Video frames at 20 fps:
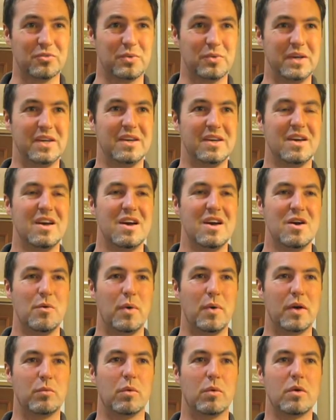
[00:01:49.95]
We
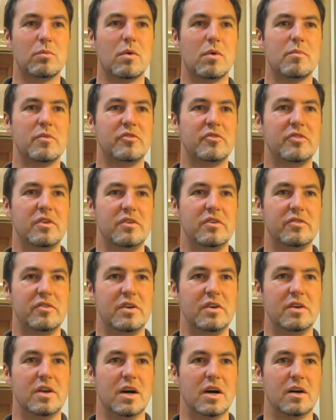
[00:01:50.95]
we had one woman she
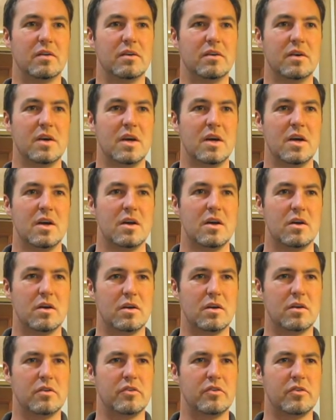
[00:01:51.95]
she uh,
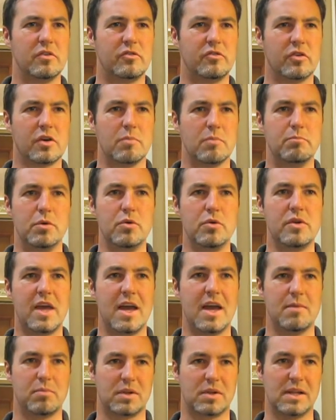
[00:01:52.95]
took a boot
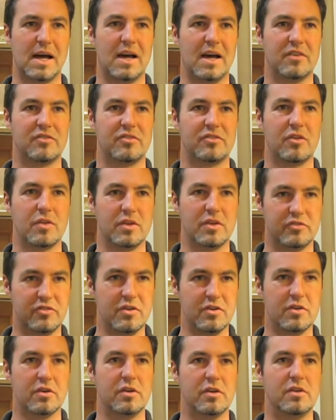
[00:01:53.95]
camp class so that she
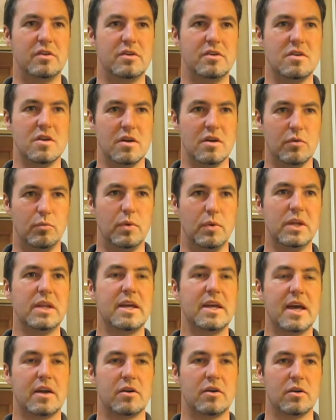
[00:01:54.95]
could really
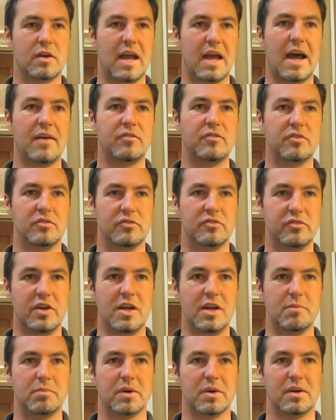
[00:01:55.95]
get her calves in
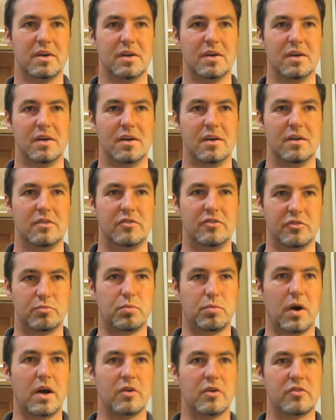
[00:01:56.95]
shape just
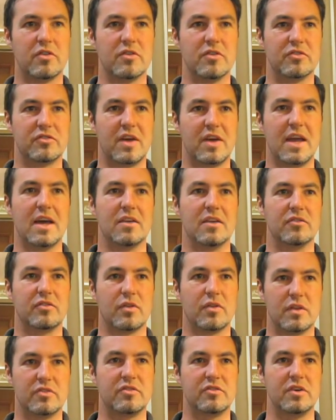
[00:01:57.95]
prior to the scan, so
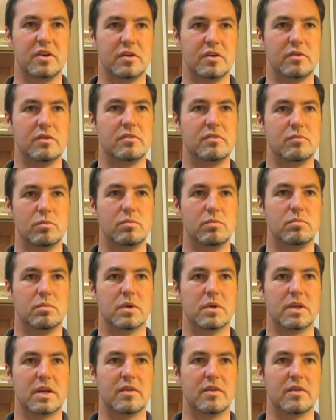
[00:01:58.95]
that she could really give